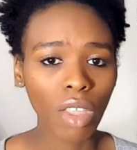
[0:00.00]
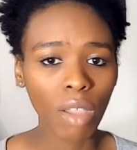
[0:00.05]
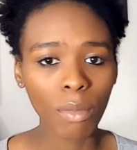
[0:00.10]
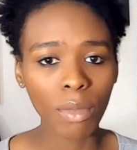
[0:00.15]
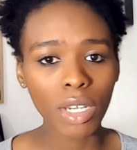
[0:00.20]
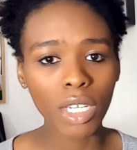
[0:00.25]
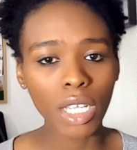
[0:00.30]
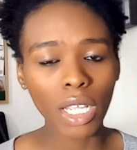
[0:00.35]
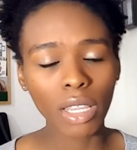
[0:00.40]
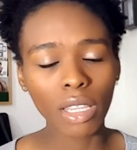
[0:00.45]
I
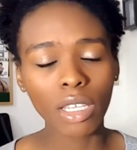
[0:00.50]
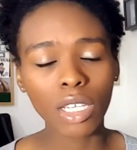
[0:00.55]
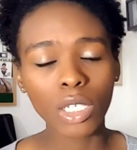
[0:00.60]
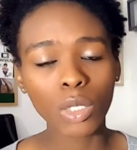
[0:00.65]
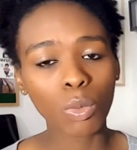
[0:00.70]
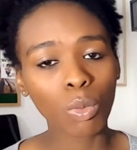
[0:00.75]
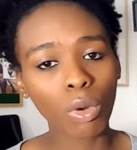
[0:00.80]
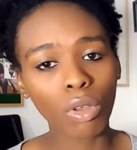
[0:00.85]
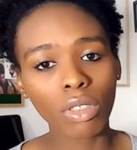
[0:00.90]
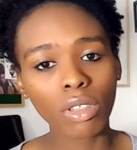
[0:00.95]
mean, I think
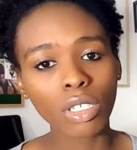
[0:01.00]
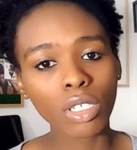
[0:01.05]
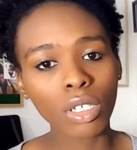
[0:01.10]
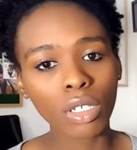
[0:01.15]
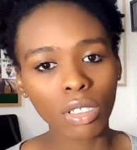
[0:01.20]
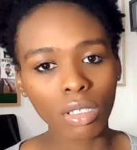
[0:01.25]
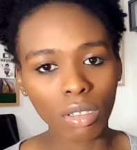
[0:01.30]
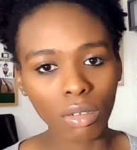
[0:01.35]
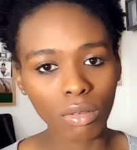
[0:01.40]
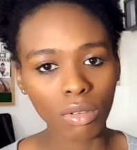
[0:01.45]
it's worth
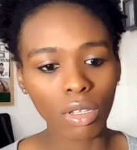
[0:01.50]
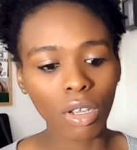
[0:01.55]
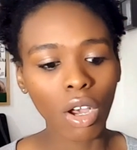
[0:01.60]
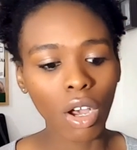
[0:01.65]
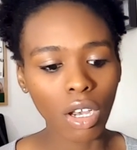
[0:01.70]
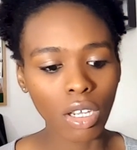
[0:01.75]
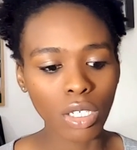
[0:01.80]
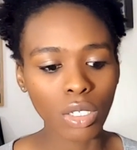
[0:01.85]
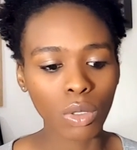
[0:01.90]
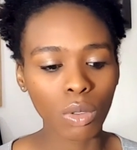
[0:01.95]
the
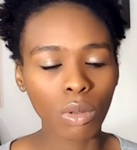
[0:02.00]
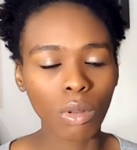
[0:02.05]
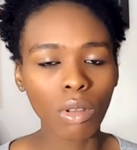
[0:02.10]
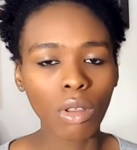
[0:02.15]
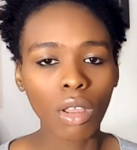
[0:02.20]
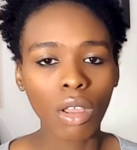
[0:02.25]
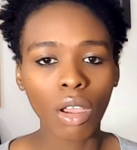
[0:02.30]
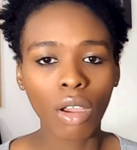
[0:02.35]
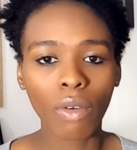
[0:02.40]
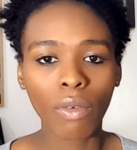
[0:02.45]
hustle,
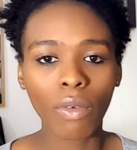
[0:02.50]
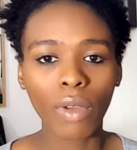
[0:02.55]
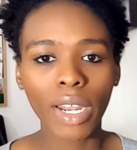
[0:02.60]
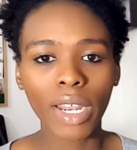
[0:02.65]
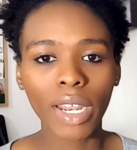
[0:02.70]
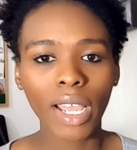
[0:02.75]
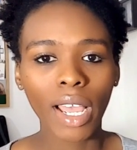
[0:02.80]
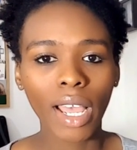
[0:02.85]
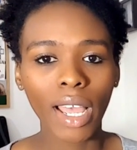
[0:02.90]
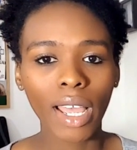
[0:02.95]

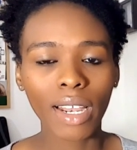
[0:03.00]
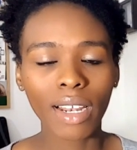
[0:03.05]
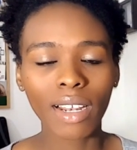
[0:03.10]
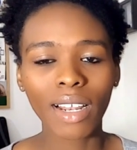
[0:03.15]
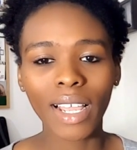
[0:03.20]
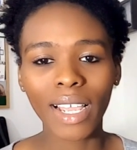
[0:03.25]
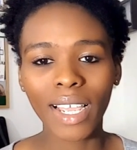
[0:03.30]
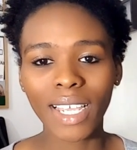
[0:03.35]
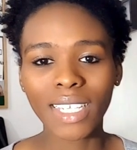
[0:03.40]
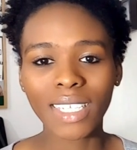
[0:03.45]
right?
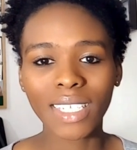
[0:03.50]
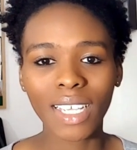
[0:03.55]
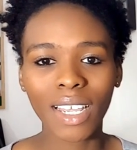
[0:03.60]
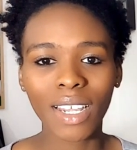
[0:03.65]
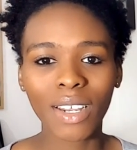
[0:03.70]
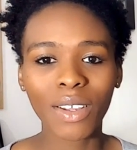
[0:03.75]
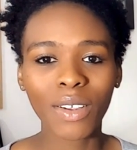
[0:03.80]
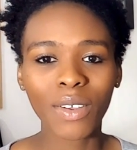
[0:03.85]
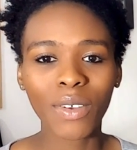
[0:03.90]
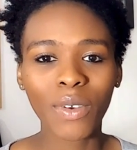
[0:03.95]
And like I
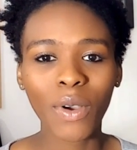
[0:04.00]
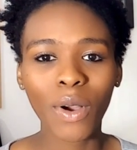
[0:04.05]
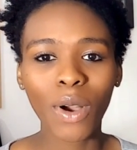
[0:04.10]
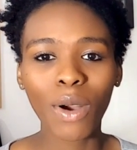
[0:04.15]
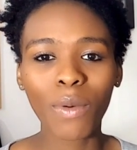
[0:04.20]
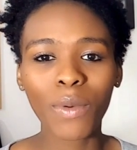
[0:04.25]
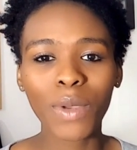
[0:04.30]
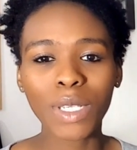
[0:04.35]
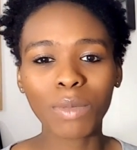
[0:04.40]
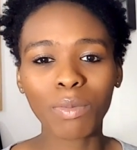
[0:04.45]
said,
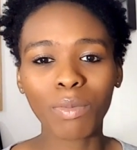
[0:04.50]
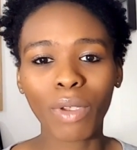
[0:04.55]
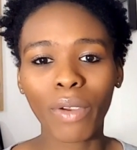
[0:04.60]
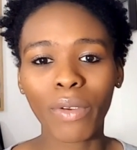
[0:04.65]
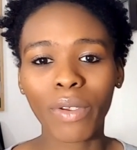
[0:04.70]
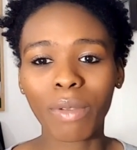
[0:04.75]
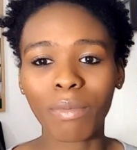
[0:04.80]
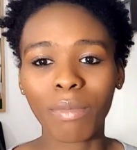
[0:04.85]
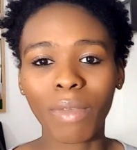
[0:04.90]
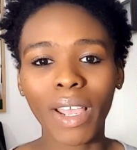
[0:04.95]
always
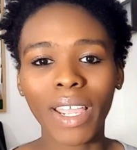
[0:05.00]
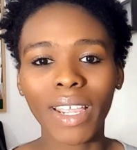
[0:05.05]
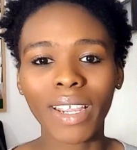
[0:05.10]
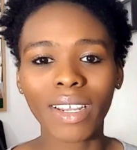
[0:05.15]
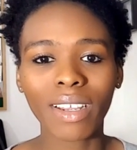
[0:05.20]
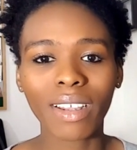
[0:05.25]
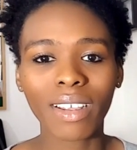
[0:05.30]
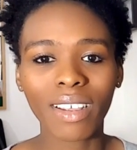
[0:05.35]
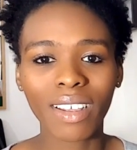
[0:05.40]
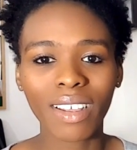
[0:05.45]
bear in
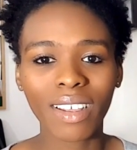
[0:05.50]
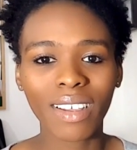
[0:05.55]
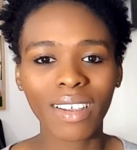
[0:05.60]
mind